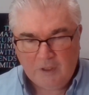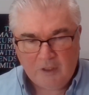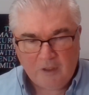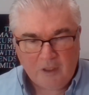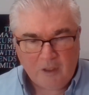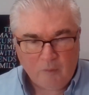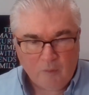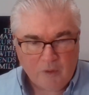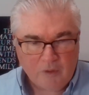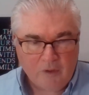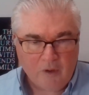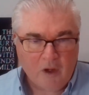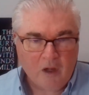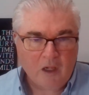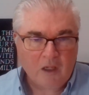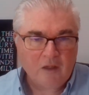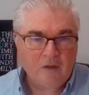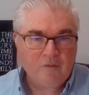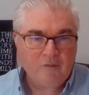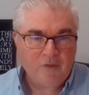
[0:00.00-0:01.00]
Dealing with
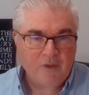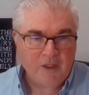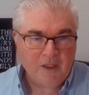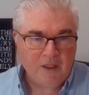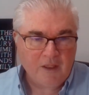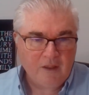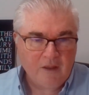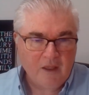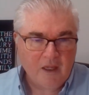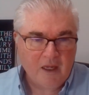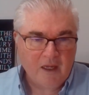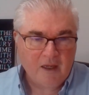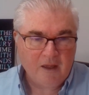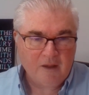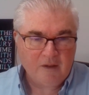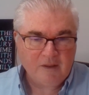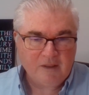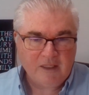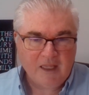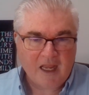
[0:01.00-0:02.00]
all of the
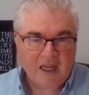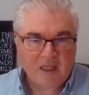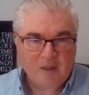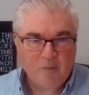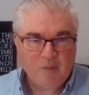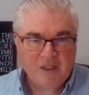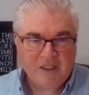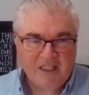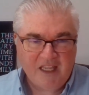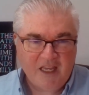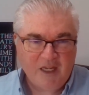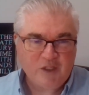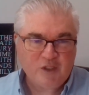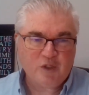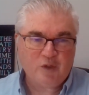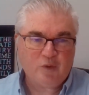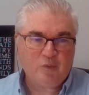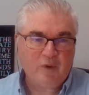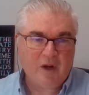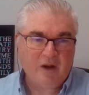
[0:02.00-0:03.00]

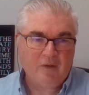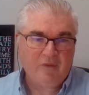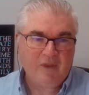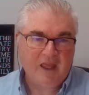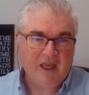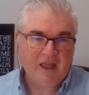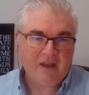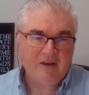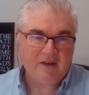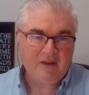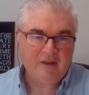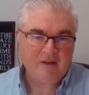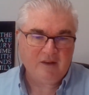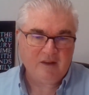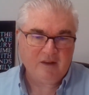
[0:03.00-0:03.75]
documentation around that,